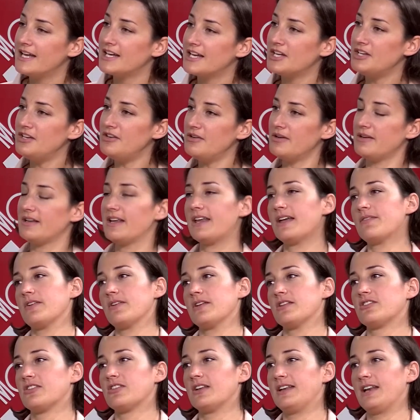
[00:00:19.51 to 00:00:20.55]
Can you give
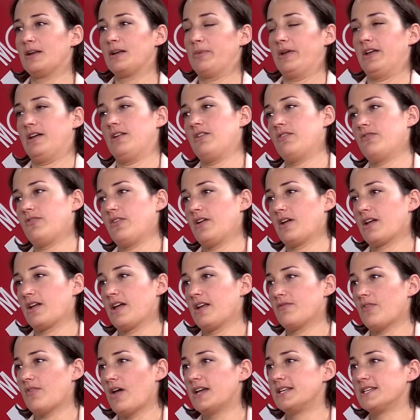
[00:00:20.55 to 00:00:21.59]
us a little bit of a
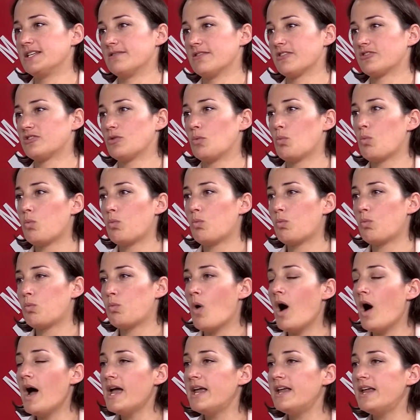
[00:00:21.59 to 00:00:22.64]
kind of idea as to
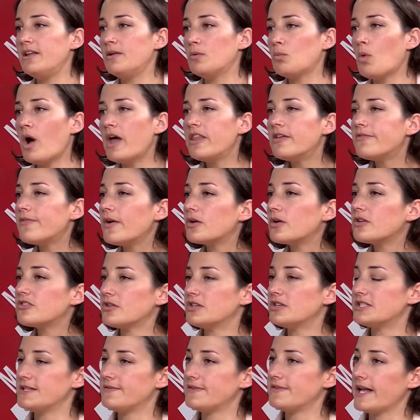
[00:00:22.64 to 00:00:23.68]
why the focus
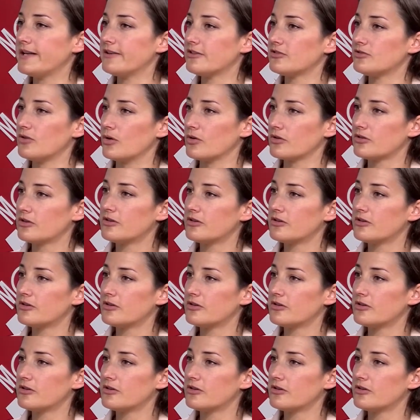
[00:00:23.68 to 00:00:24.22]
on dividend stocks?